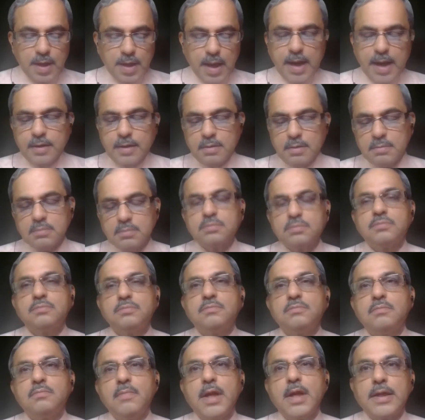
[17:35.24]
and
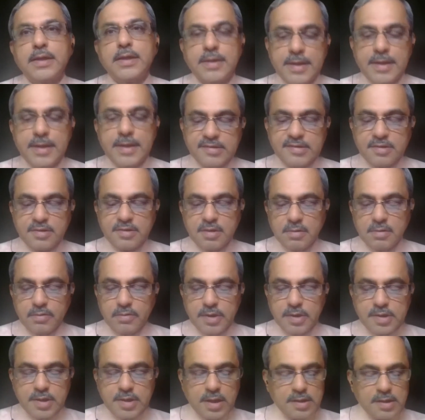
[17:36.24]
blood test
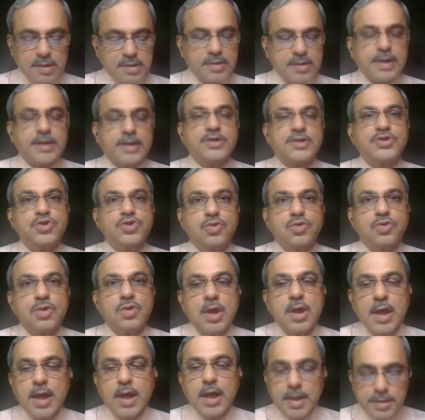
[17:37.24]
results that
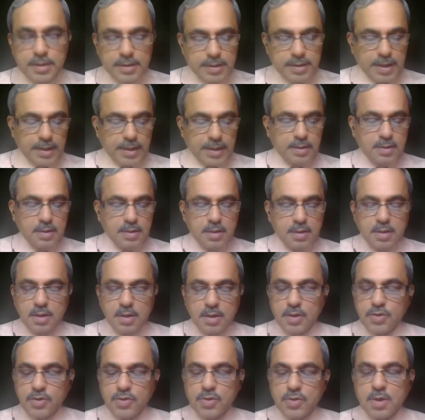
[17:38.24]
show that
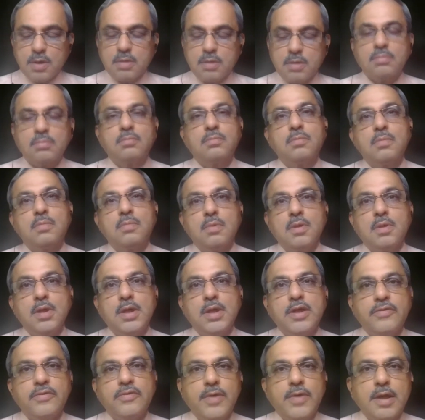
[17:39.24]
your
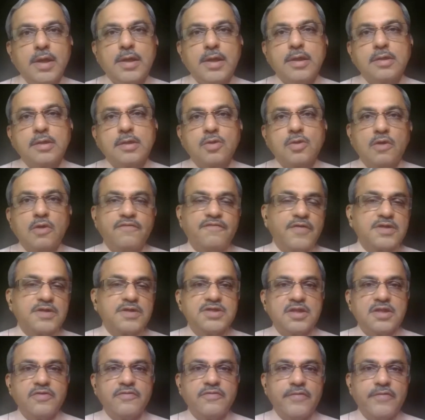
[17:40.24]
liver is not
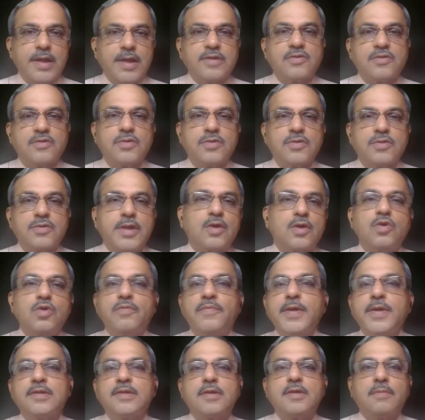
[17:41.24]
functioning well. So there
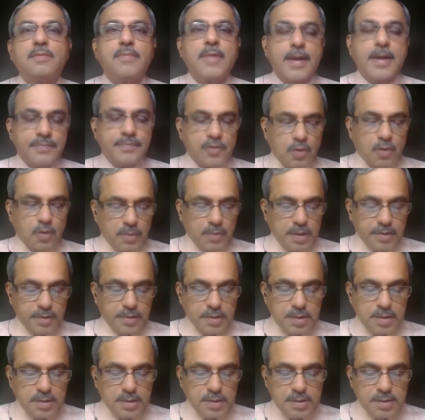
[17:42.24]
could be some abnormal
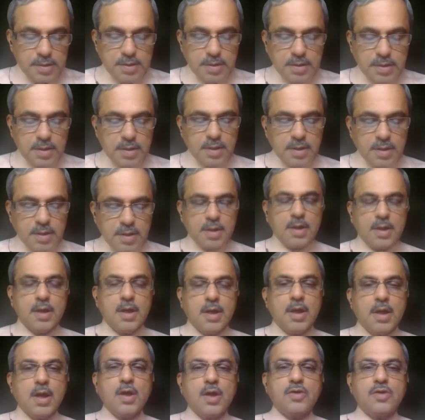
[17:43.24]
results.
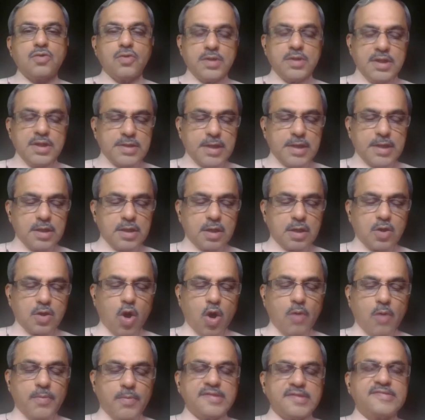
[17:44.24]
So these are the
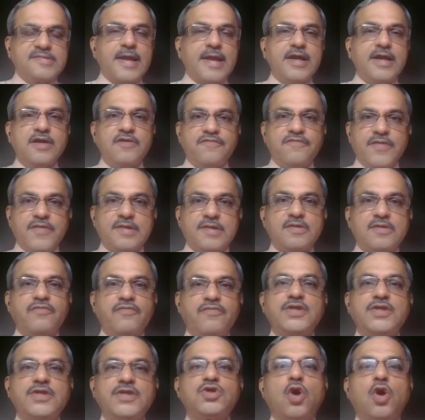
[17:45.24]
common side effects
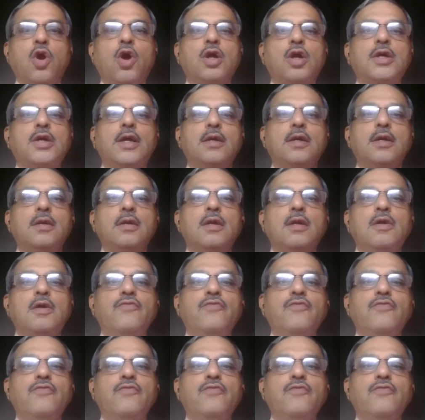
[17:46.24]
which occur